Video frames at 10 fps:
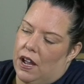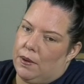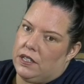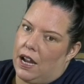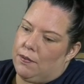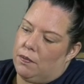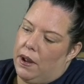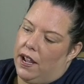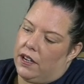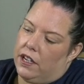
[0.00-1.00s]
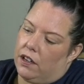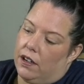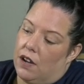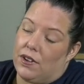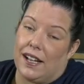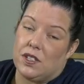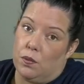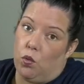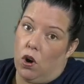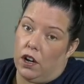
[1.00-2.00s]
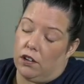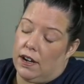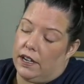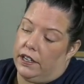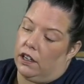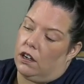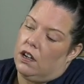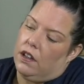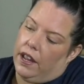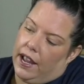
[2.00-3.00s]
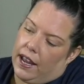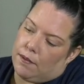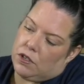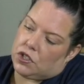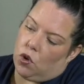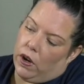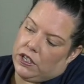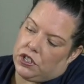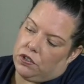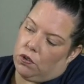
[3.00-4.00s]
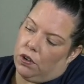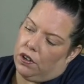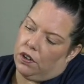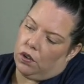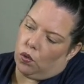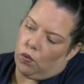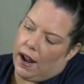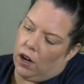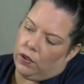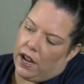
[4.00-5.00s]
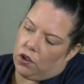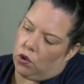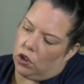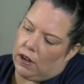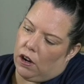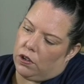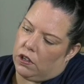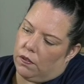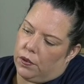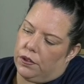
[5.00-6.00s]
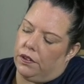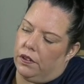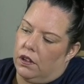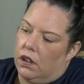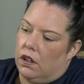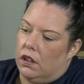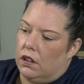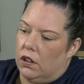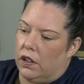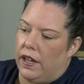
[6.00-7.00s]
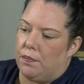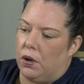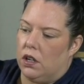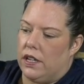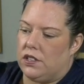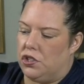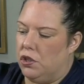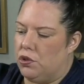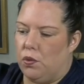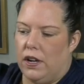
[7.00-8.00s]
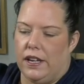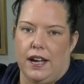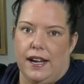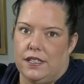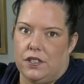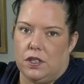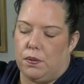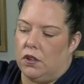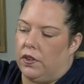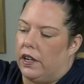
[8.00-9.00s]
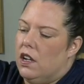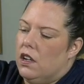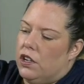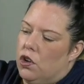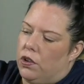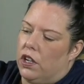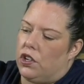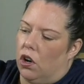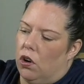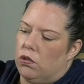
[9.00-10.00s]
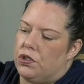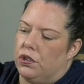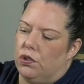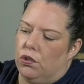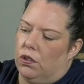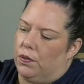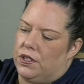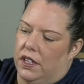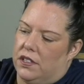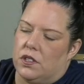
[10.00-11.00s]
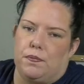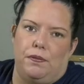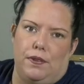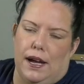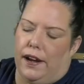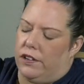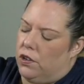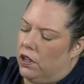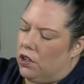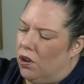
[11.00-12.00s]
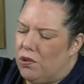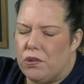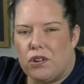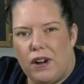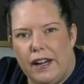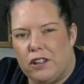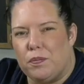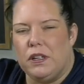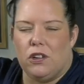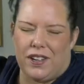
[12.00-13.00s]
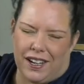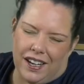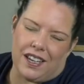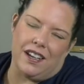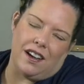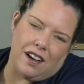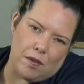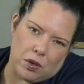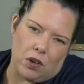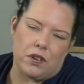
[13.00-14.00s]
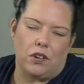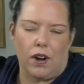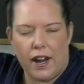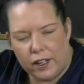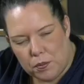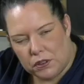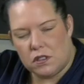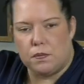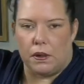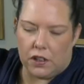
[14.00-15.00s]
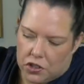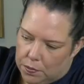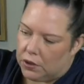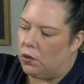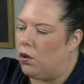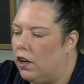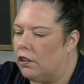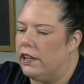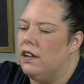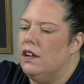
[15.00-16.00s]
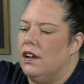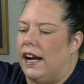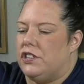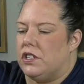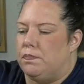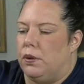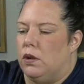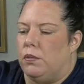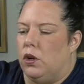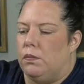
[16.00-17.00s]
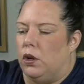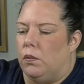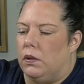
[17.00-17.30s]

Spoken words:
got my diamond pad here, and I've got some water on here, and I'm just going to round that corner out. Look at that. That's a 220, guys. This is perfect. You could go to, see, this is fine. You can go to a grinder, but you know, I got to get up, go to the grinder, put the sponge in, put the water in. I just boom, boom, boom.